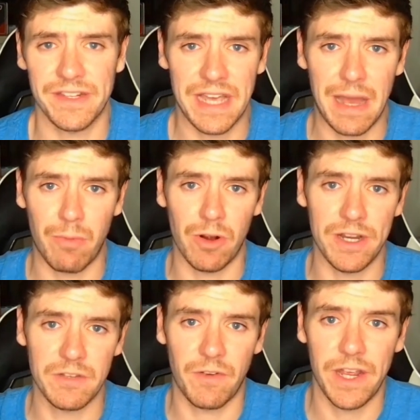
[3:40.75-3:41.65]
at the top
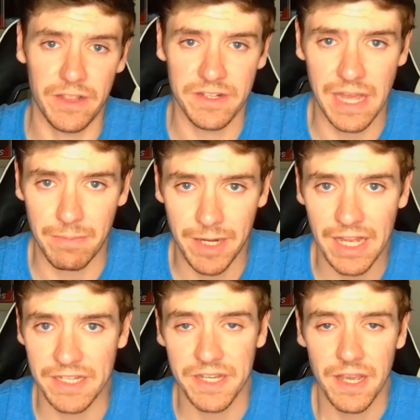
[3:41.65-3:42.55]
where he's fighting the top
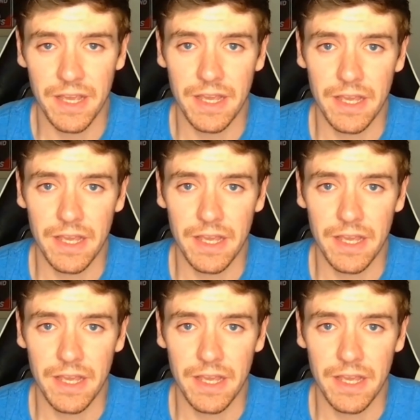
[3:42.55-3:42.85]
guys.